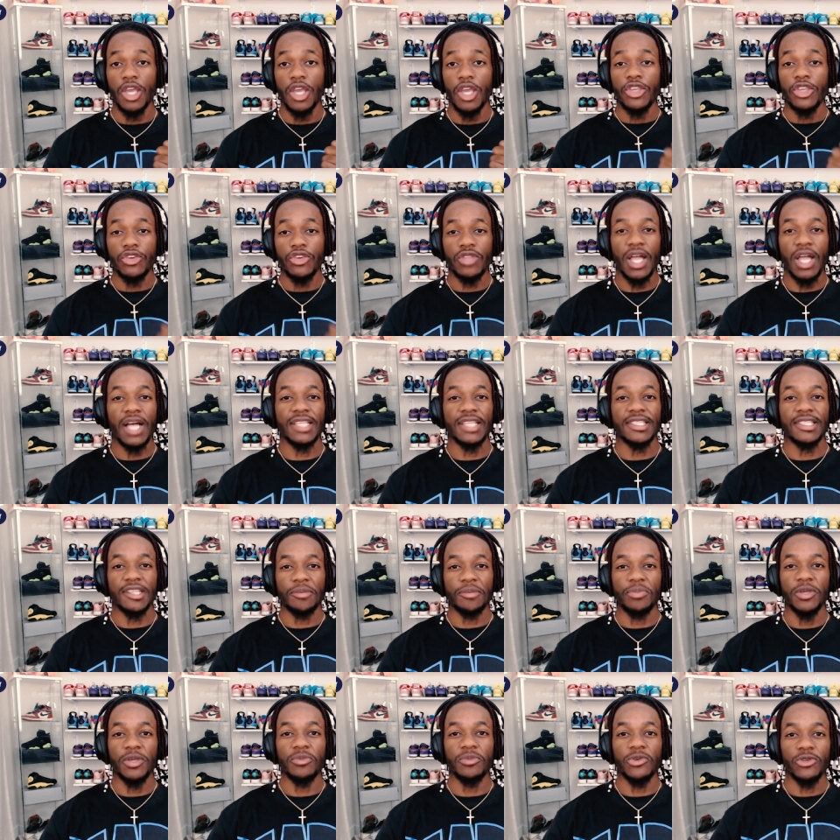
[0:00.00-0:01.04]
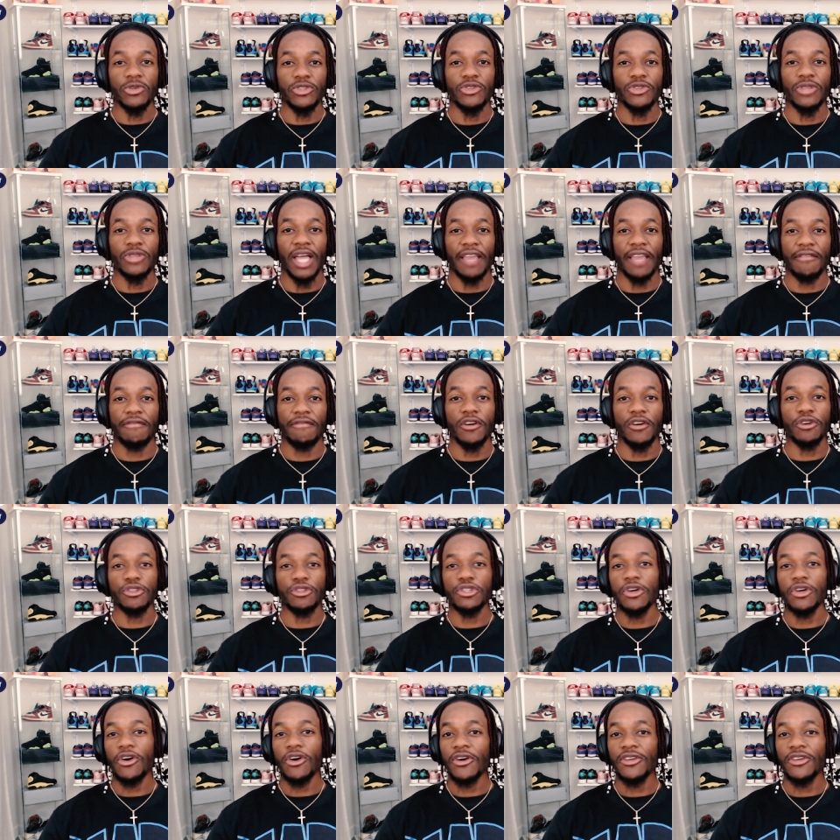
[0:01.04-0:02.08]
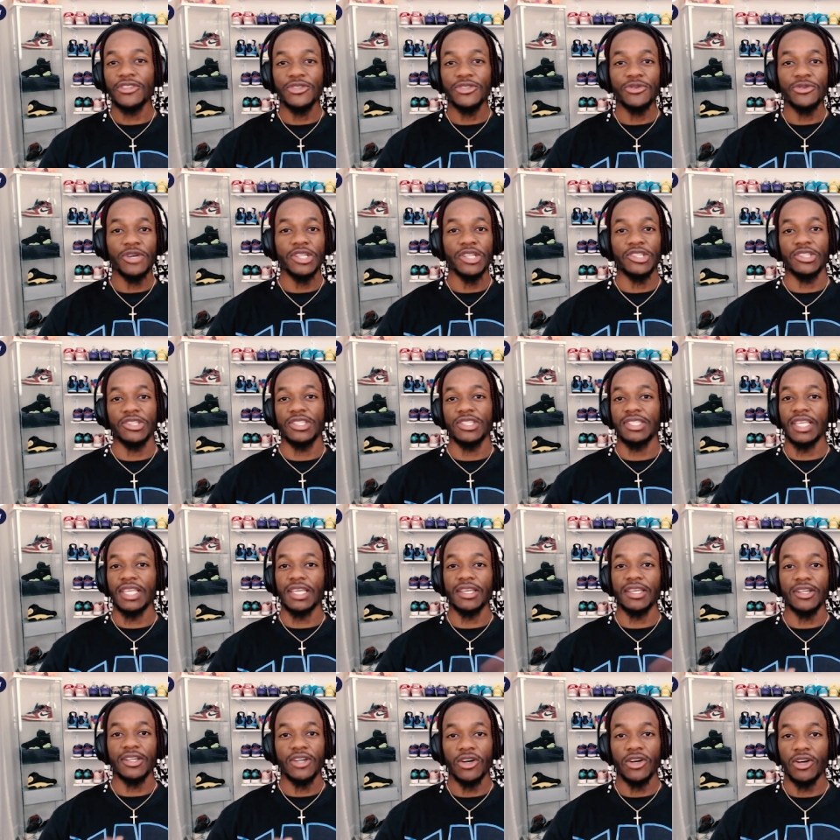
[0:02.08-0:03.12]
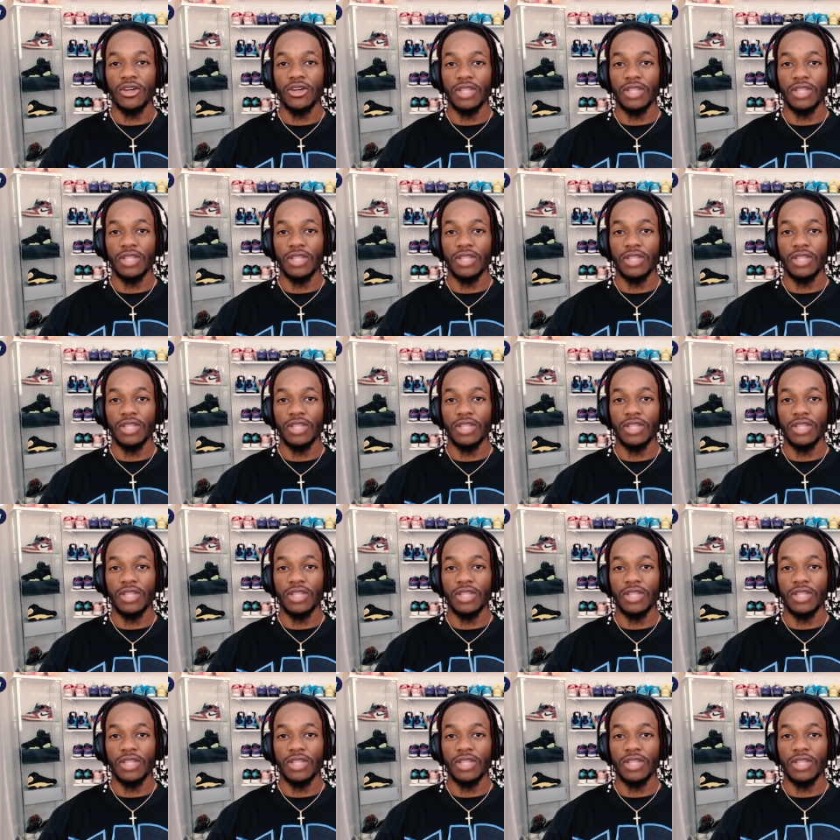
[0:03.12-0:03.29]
you know how some people would do like first call 200, second call.